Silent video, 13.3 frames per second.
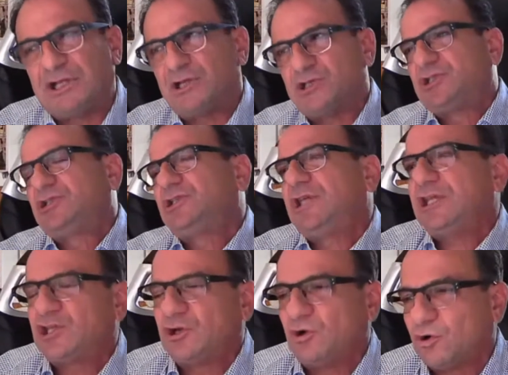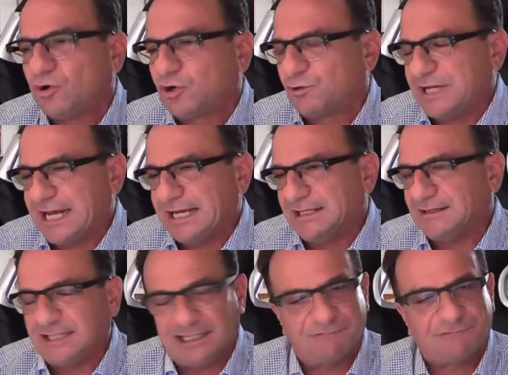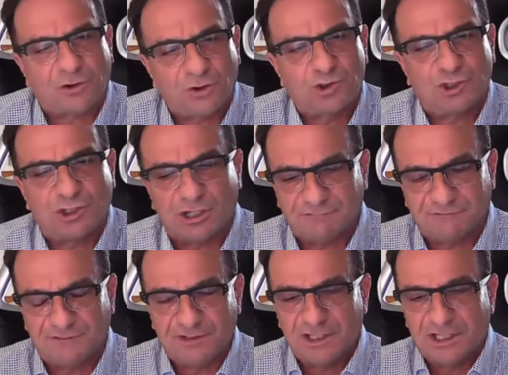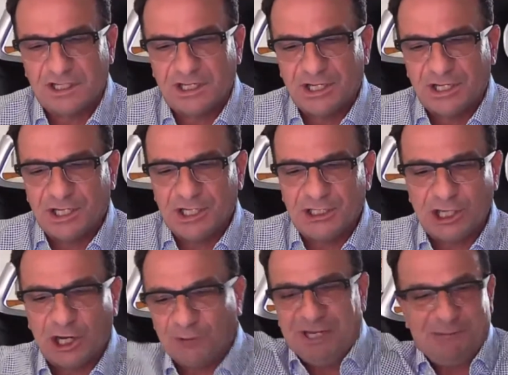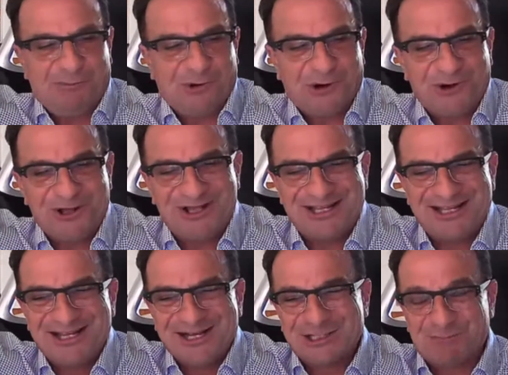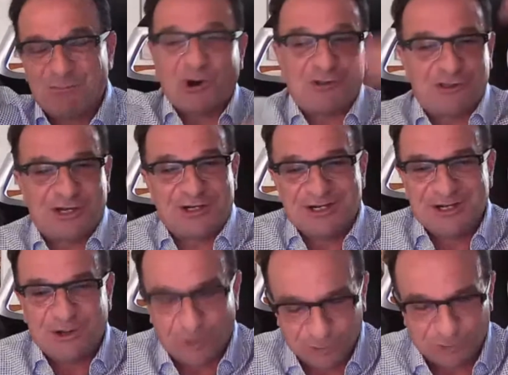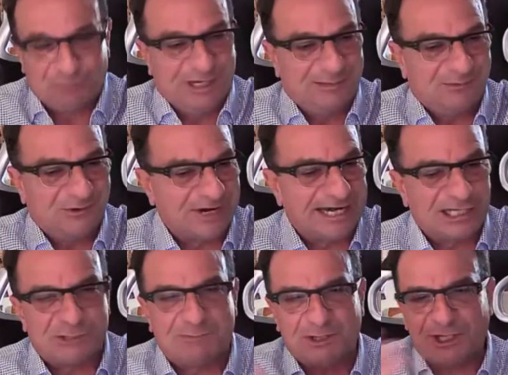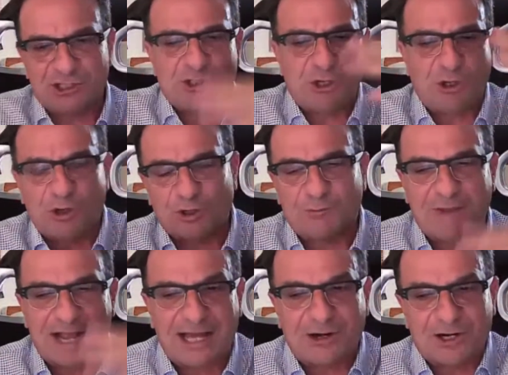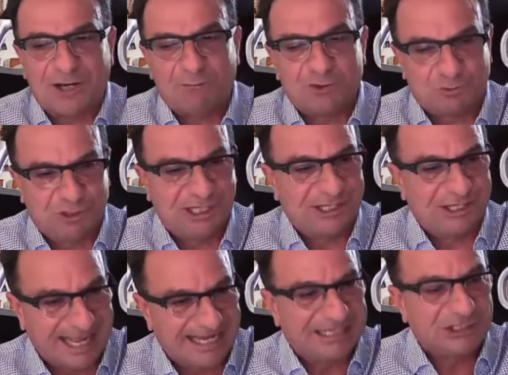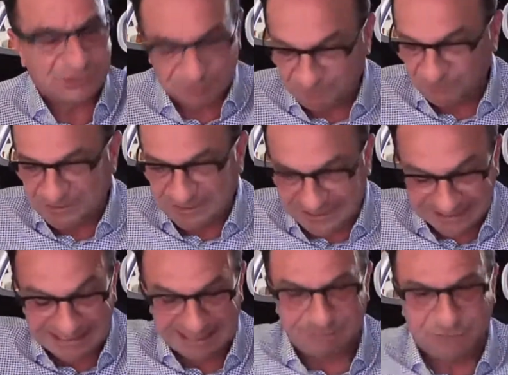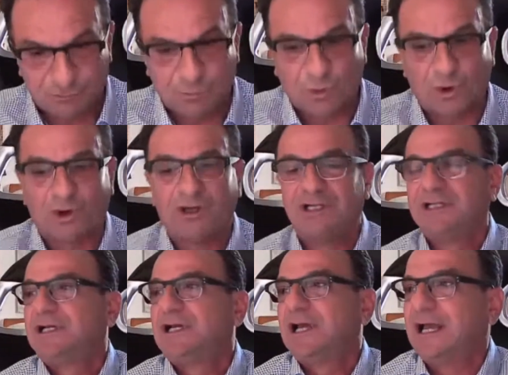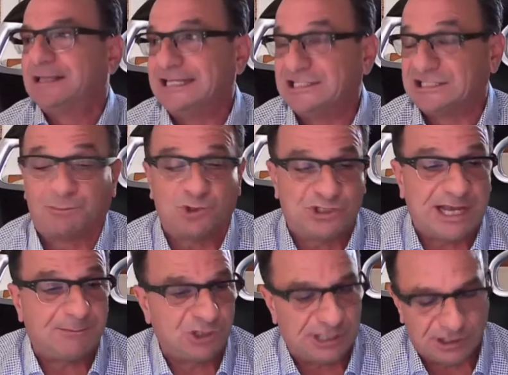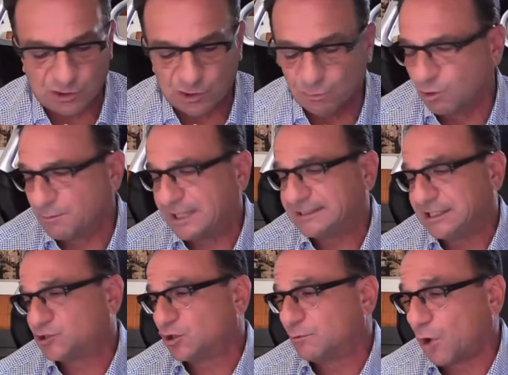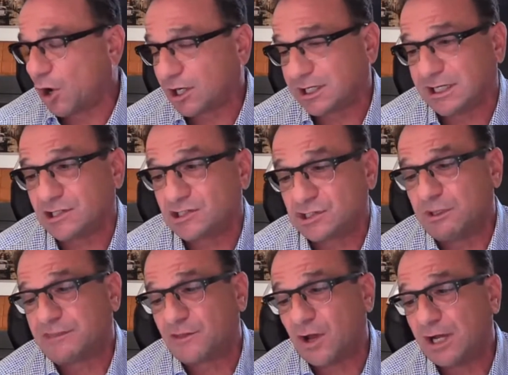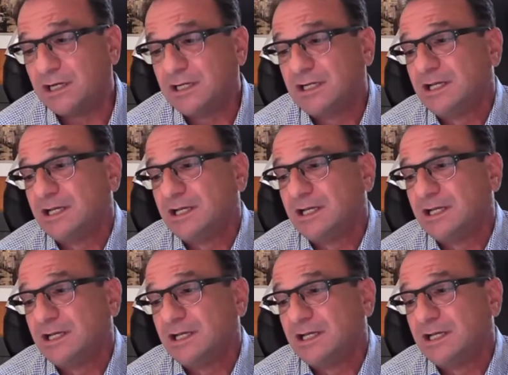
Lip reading: because digital created the inversion of young people smarter than older people, right? Experience no longer mattered. It was really age did give you more, at least the perception that you knew more about digital marketing. So we thought